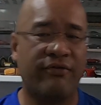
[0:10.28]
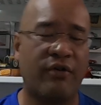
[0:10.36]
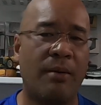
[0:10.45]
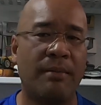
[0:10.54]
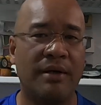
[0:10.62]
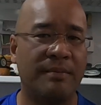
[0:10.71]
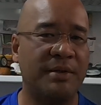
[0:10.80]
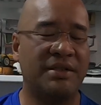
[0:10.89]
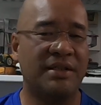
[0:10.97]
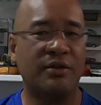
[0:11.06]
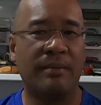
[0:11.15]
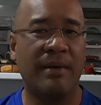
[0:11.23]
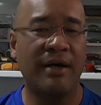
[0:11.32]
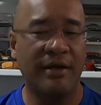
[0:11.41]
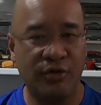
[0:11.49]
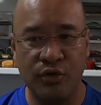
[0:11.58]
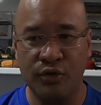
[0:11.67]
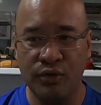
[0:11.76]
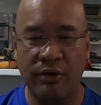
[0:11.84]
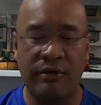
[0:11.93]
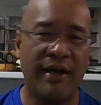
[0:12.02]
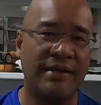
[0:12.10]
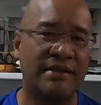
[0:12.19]
from uh, Piston.my to
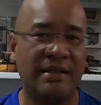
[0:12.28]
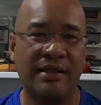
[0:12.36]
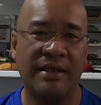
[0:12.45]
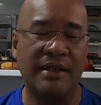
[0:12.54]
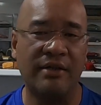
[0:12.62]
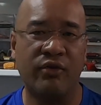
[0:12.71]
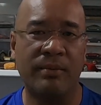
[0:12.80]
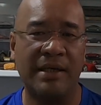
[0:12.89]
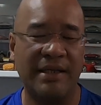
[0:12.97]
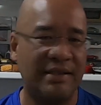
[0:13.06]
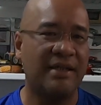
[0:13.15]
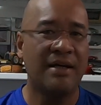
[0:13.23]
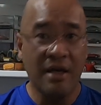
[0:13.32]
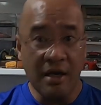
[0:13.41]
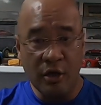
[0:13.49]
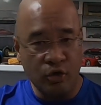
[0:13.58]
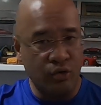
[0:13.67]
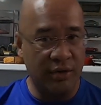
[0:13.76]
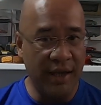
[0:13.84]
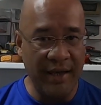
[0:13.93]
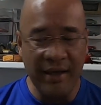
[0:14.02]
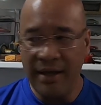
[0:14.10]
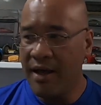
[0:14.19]
Aurizn and Evo Malaysia.
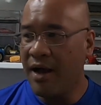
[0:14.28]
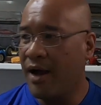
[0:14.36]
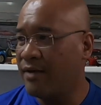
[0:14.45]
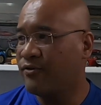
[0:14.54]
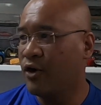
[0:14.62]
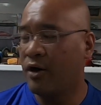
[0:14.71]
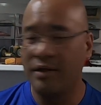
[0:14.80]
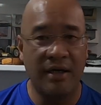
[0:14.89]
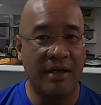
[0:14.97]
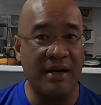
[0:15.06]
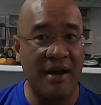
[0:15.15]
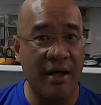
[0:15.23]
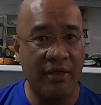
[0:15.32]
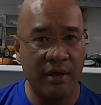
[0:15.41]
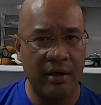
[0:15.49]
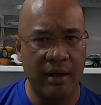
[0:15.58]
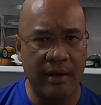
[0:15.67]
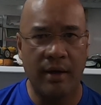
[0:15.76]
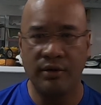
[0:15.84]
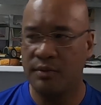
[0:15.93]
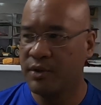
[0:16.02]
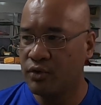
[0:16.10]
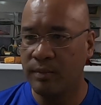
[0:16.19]
Today, I've got another
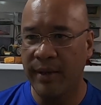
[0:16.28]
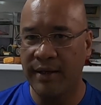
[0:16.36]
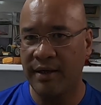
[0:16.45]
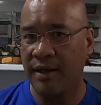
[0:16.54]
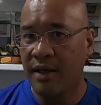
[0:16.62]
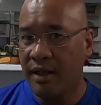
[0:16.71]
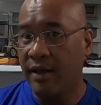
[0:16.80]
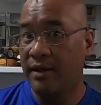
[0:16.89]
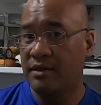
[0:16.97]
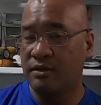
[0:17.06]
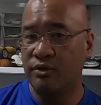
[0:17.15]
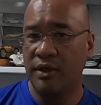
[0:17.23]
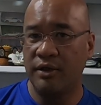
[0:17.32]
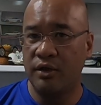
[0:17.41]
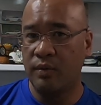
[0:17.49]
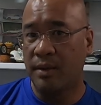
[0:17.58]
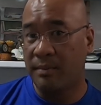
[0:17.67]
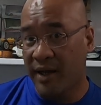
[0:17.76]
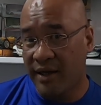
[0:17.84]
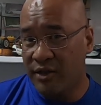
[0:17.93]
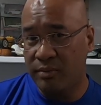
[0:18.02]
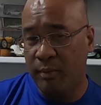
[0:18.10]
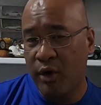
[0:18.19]
announcement to make, and it's a really good one, but I
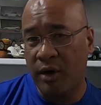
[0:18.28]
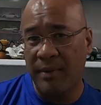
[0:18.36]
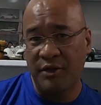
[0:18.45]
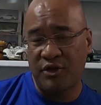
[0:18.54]
need to put on my